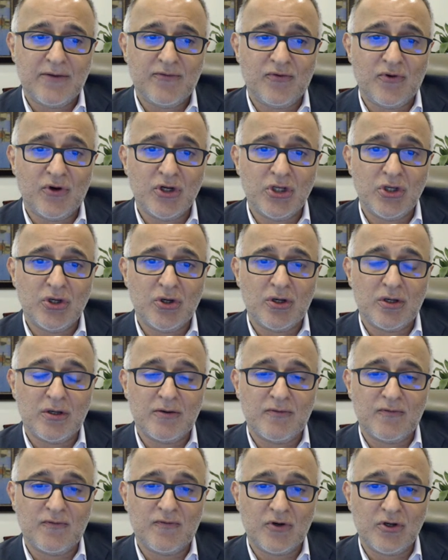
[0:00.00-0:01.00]
for
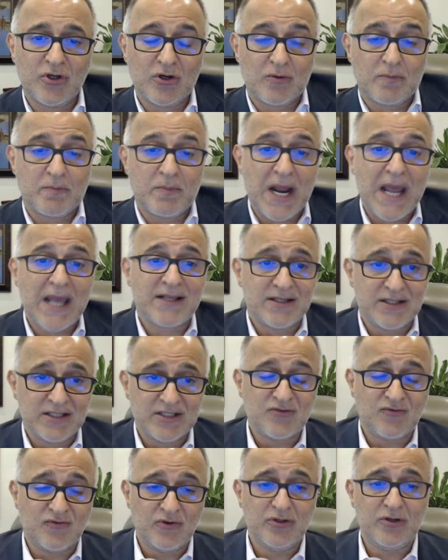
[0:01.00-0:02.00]
your
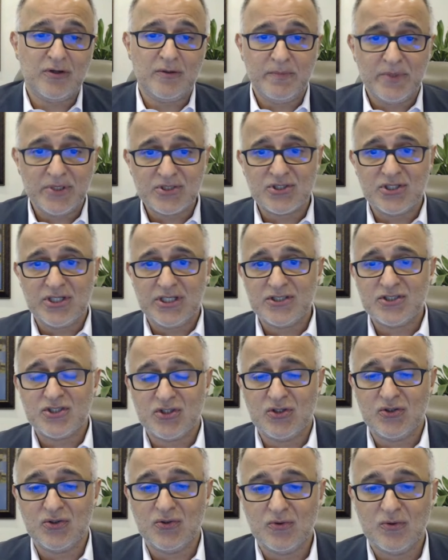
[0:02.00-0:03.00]
practice, for your business
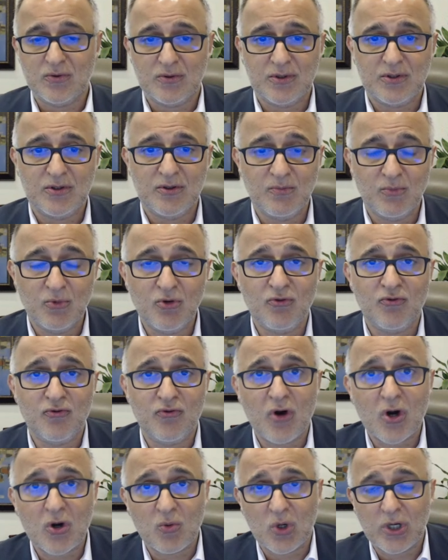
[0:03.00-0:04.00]
to move
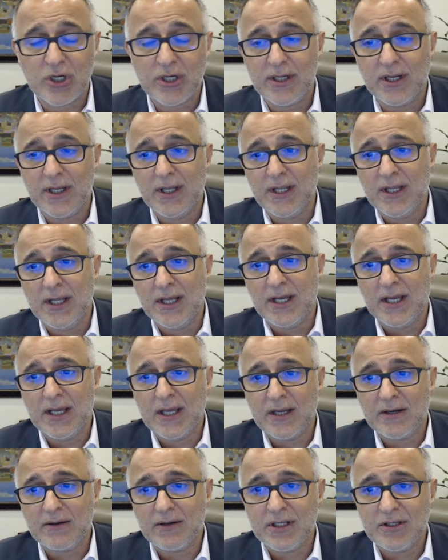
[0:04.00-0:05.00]
forward,
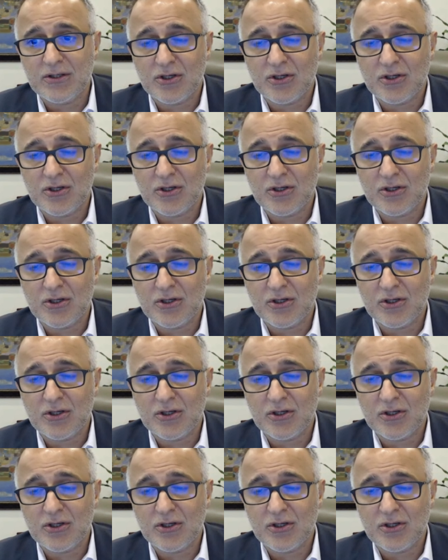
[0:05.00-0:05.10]
right?